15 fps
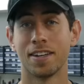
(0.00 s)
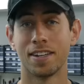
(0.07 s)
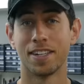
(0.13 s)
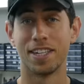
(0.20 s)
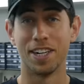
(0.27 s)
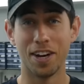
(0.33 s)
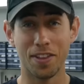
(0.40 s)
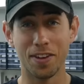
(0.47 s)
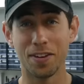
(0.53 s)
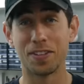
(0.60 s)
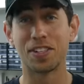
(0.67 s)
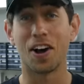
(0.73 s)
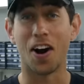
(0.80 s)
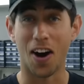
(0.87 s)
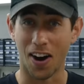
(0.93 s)
You know those
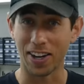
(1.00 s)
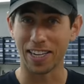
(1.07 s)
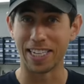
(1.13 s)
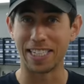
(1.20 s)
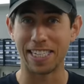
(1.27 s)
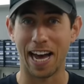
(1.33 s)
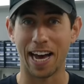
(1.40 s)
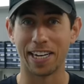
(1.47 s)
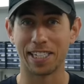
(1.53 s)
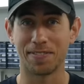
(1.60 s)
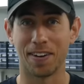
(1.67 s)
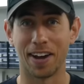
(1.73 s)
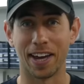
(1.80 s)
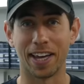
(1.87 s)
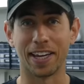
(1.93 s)
oddly
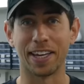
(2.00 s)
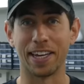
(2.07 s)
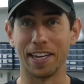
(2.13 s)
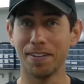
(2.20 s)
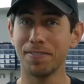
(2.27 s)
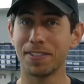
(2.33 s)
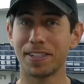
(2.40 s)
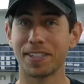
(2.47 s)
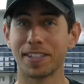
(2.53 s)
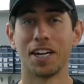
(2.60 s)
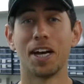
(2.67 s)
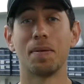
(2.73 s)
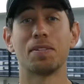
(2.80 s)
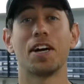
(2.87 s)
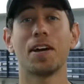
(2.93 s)
satisfying GIFs?
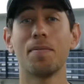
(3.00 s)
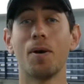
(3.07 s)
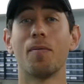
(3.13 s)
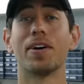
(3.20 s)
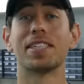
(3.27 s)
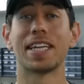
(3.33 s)
I'm talking about ones